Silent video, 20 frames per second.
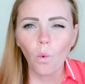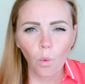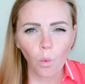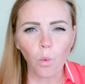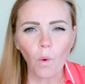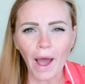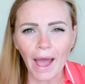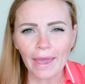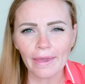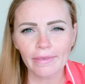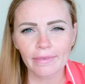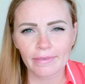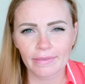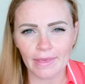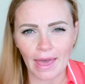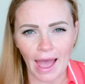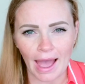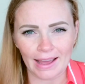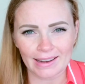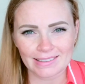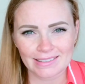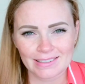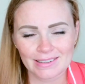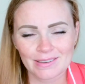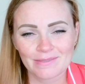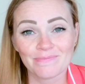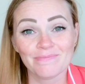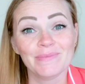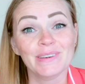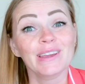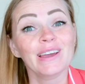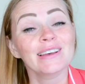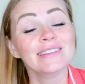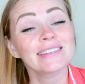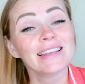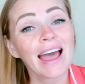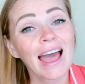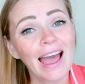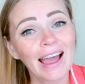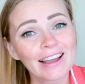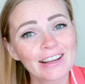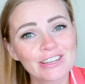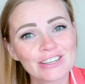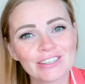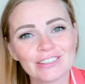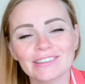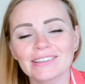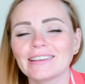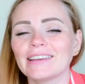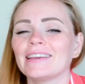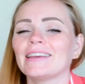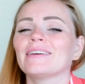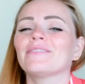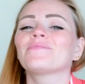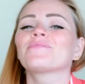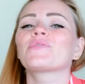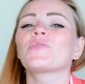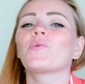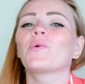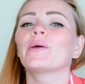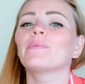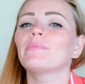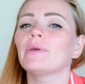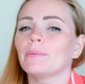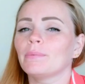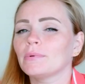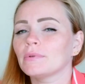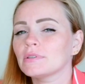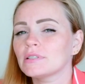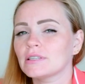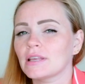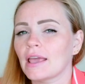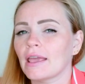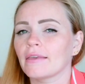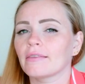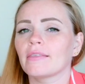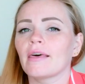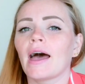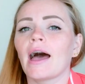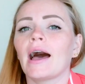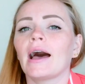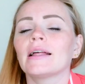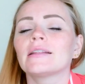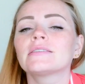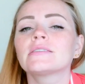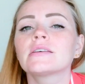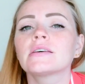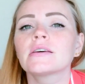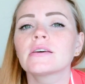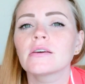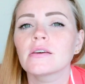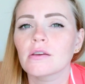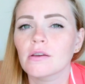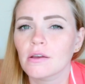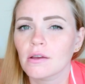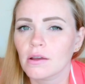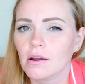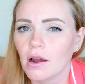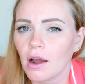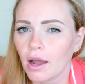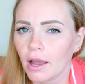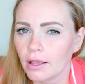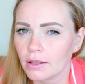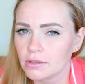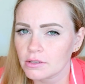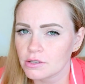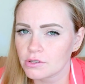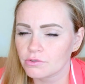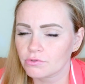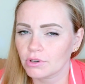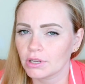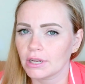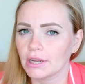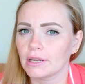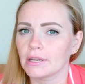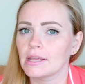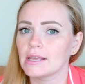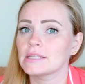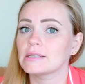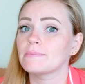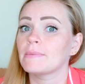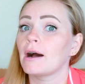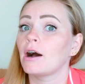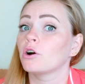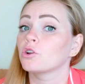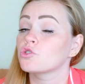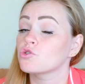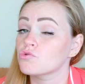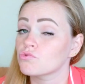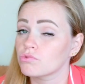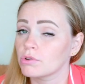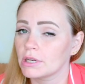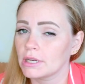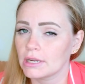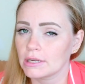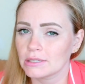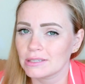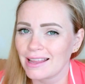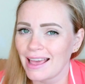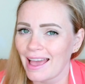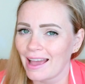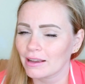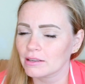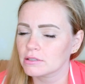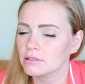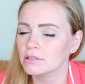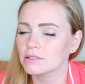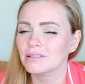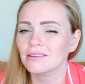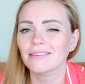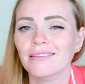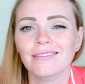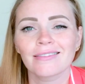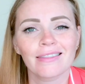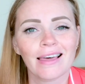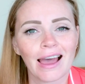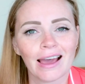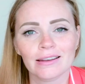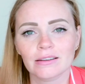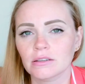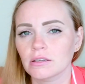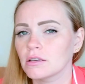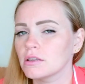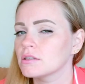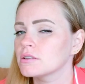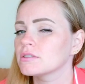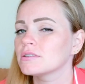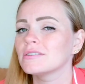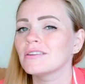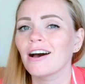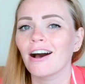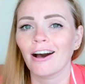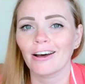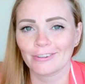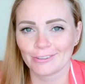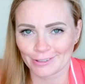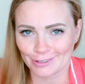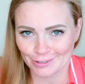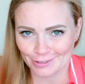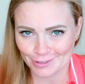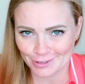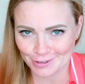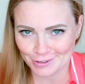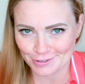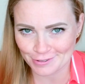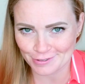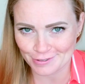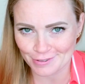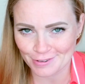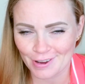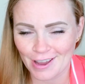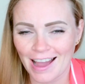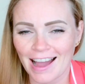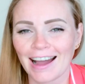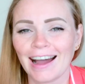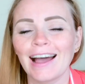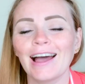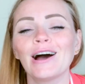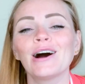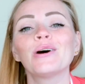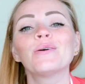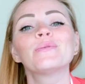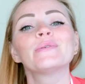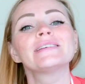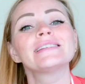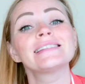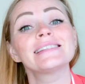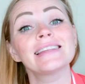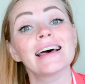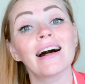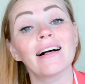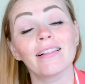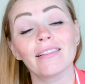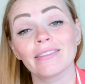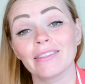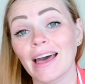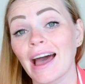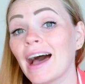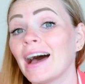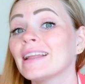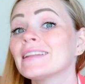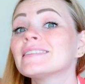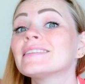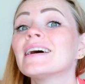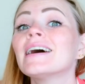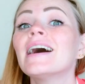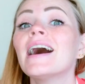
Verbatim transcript: Why is that? Because actually when people say that I E L T S reading is about reading text, that is not true. I always tell that